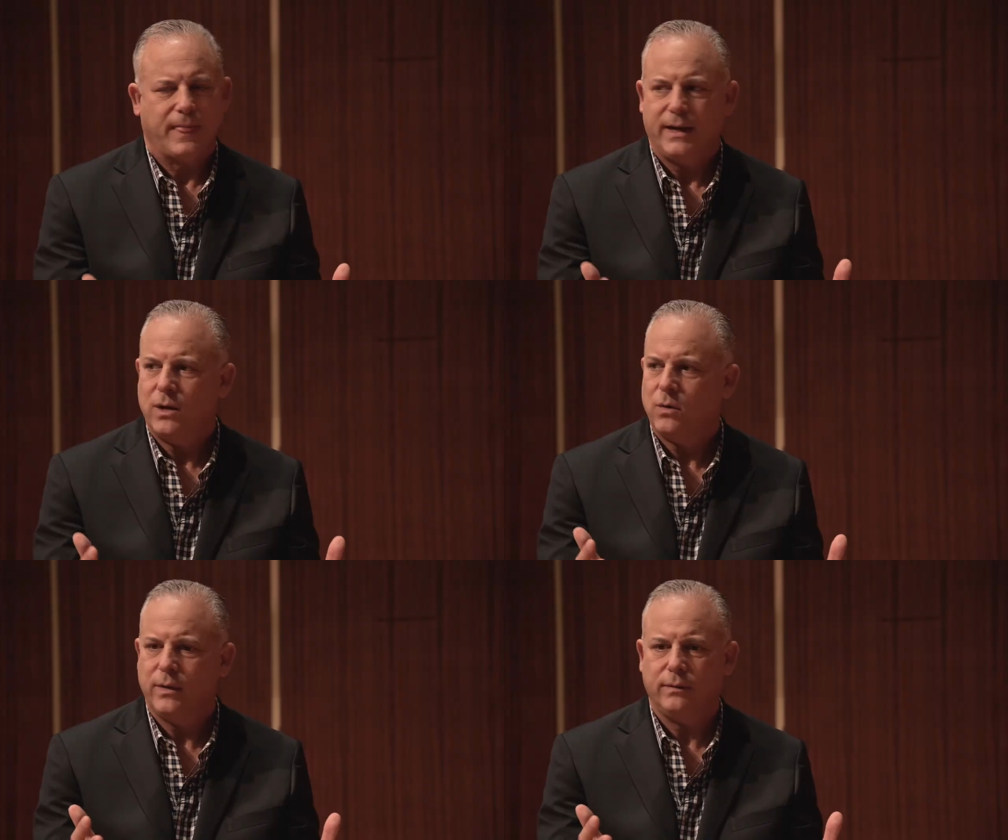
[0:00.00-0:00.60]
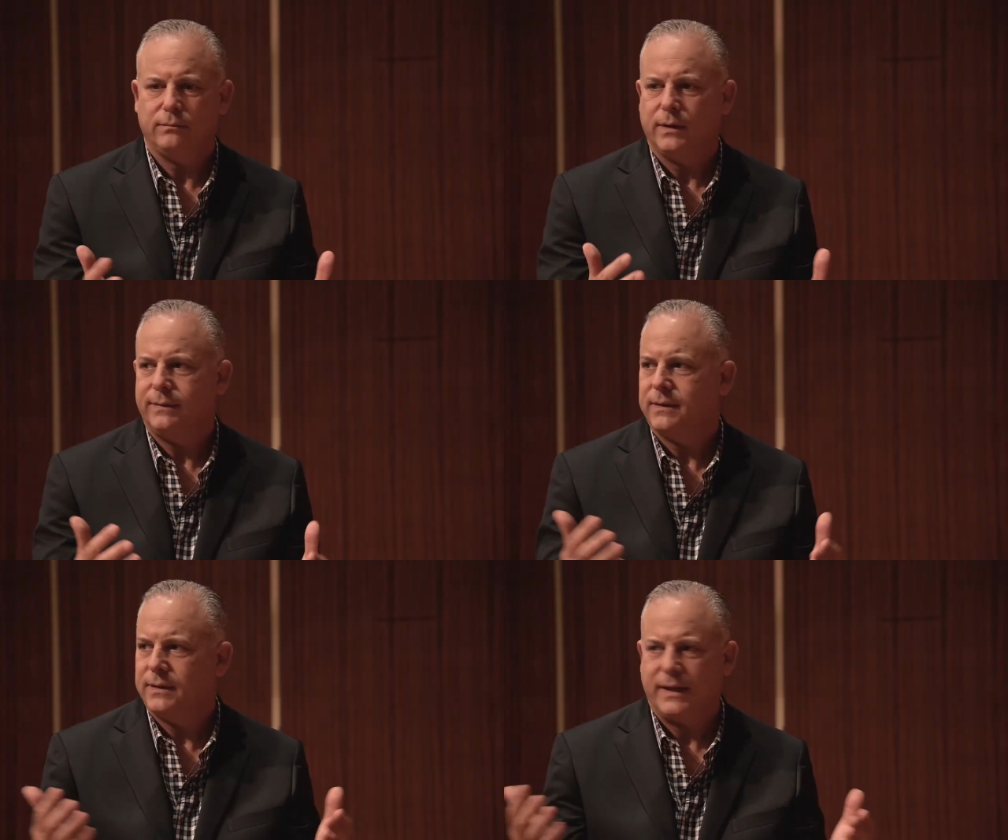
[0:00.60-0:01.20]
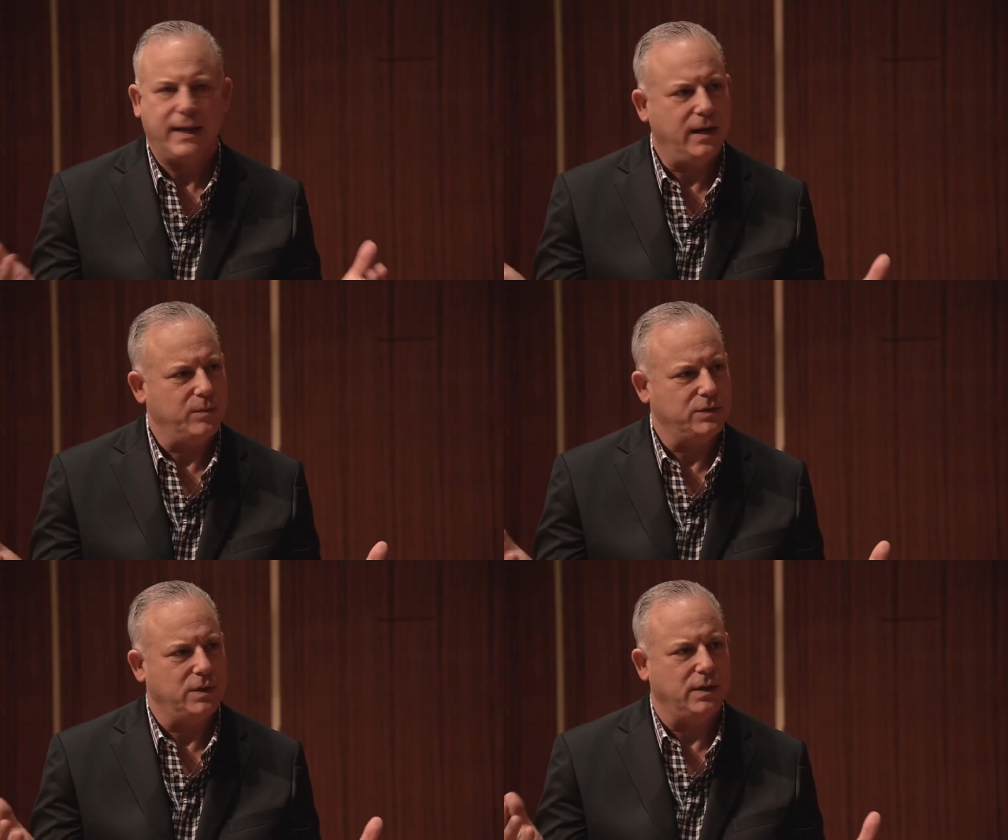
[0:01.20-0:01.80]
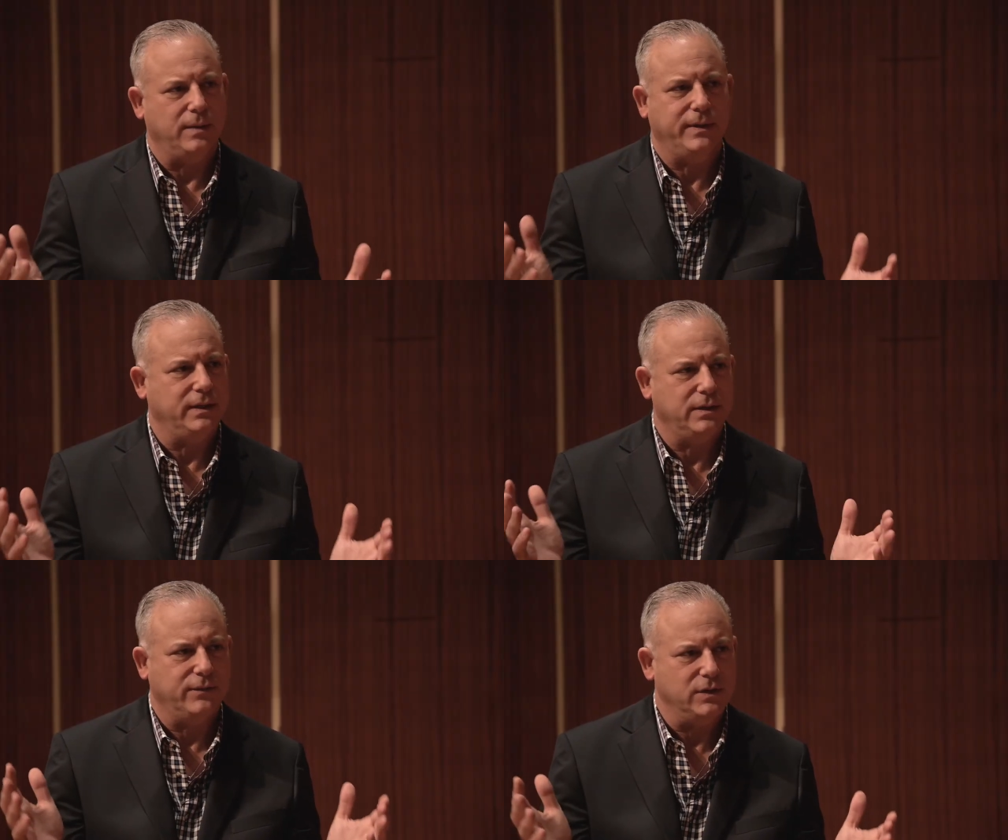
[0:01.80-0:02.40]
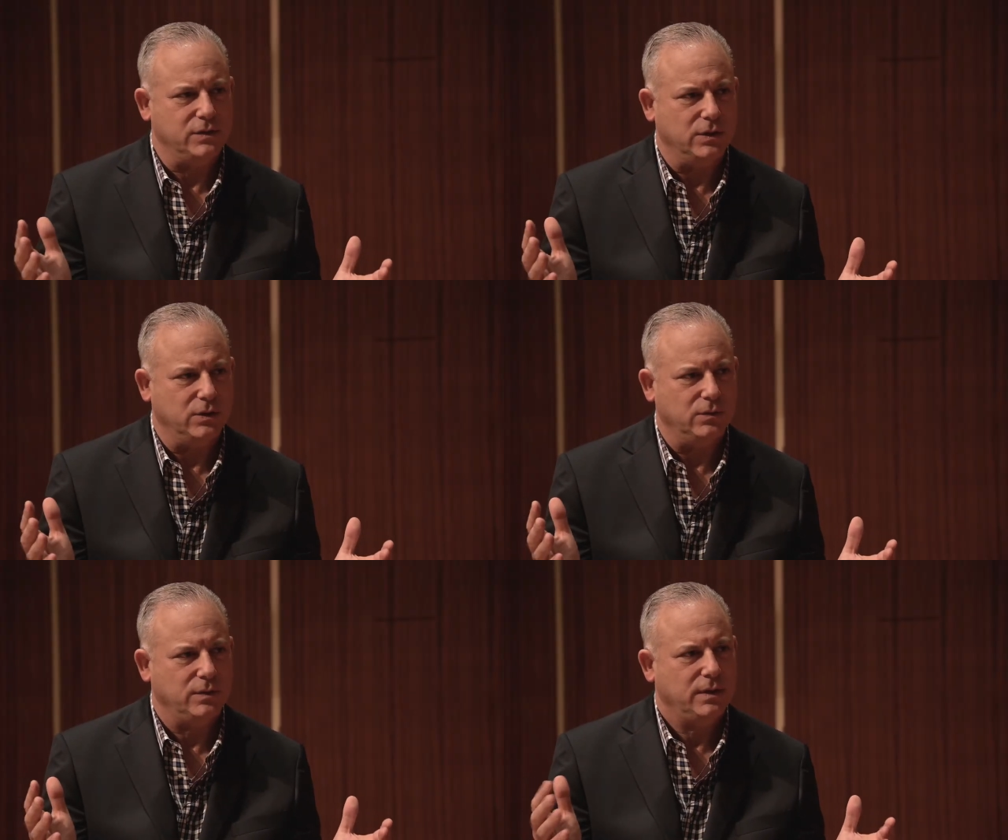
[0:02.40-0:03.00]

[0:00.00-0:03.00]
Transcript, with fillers: I know that when the camera's on, I'm in a different zone.